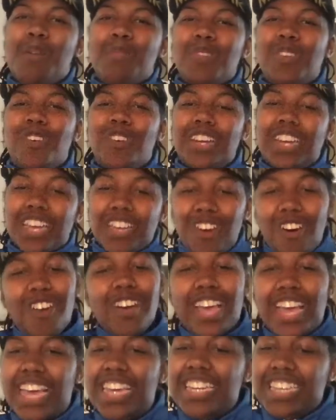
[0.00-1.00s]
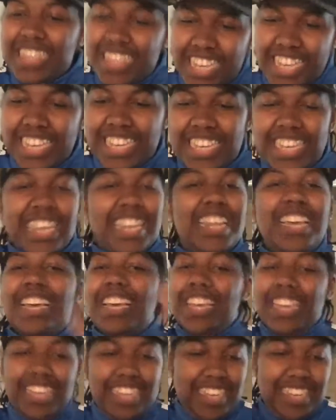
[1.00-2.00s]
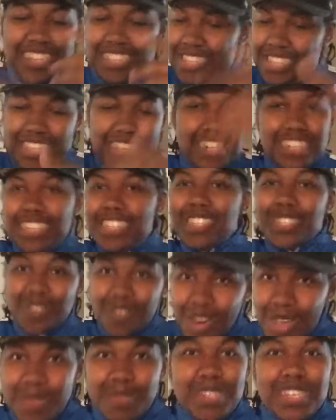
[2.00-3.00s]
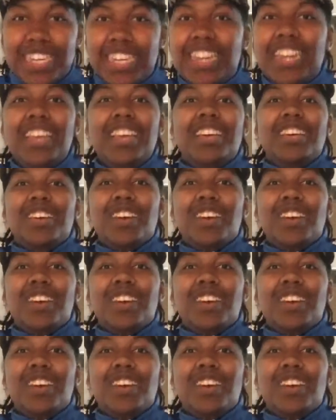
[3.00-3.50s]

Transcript: I'm going to go ahead and link it in the description.